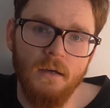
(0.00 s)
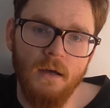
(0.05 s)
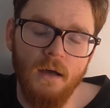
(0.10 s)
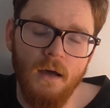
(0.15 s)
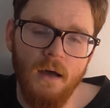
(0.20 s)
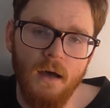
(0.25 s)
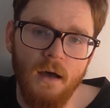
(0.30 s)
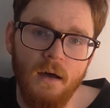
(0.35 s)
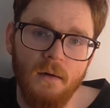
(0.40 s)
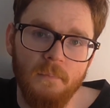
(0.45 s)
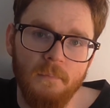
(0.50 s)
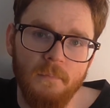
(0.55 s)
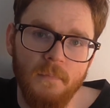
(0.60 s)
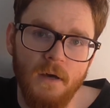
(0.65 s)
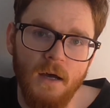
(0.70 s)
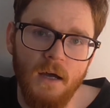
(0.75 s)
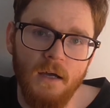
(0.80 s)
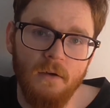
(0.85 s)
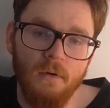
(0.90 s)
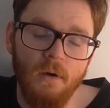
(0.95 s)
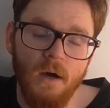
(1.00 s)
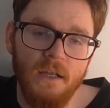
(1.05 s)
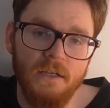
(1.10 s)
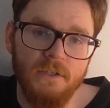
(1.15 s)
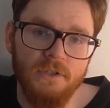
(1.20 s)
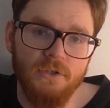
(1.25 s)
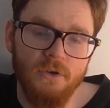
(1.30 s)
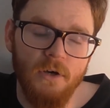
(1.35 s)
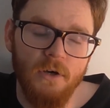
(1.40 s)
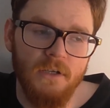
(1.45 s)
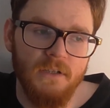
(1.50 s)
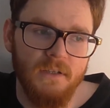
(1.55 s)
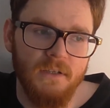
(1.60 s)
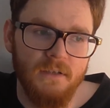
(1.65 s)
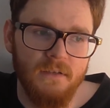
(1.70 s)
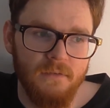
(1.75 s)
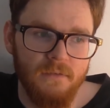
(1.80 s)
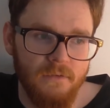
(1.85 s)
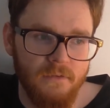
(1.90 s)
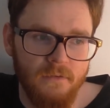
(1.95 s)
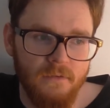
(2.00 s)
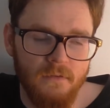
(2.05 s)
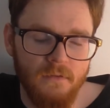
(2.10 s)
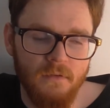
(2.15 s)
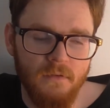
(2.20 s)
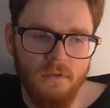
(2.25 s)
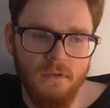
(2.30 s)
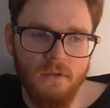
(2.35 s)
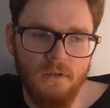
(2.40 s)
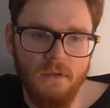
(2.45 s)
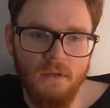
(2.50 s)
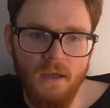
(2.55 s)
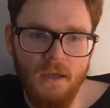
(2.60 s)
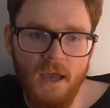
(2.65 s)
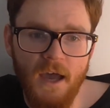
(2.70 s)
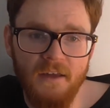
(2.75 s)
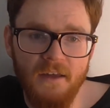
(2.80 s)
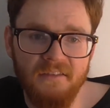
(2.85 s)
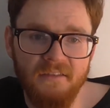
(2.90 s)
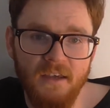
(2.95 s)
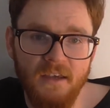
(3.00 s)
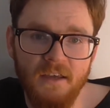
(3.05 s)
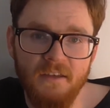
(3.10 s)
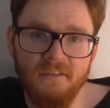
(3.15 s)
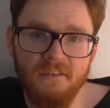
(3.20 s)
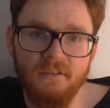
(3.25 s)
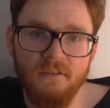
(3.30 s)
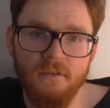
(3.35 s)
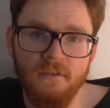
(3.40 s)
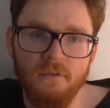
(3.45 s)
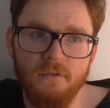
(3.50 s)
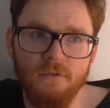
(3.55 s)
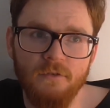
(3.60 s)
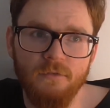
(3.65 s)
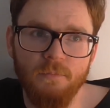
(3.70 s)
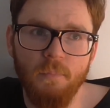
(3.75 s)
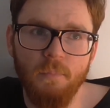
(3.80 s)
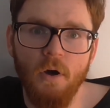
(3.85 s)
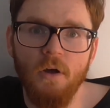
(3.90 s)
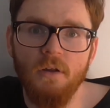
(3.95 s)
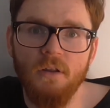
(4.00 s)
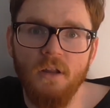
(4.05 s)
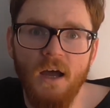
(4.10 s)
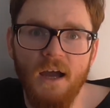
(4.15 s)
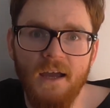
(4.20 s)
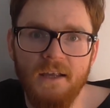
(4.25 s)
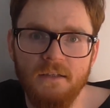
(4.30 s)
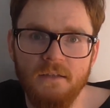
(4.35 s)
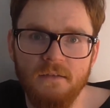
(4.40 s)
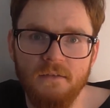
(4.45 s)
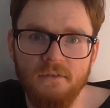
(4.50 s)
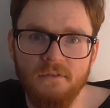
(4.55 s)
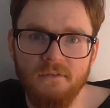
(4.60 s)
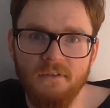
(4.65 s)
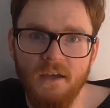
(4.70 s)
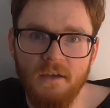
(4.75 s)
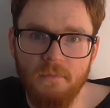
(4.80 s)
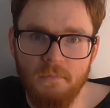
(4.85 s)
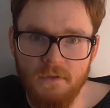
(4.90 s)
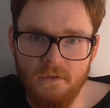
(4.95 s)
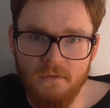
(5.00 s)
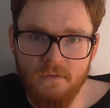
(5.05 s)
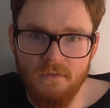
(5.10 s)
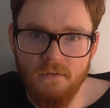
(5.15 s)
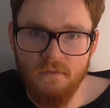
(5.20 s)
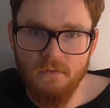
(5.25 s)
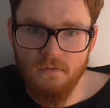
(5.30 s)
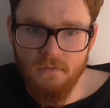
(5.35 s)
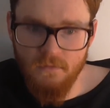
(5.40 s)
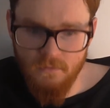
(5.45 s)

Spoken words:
I quite enjoy these house guest spotlight segments.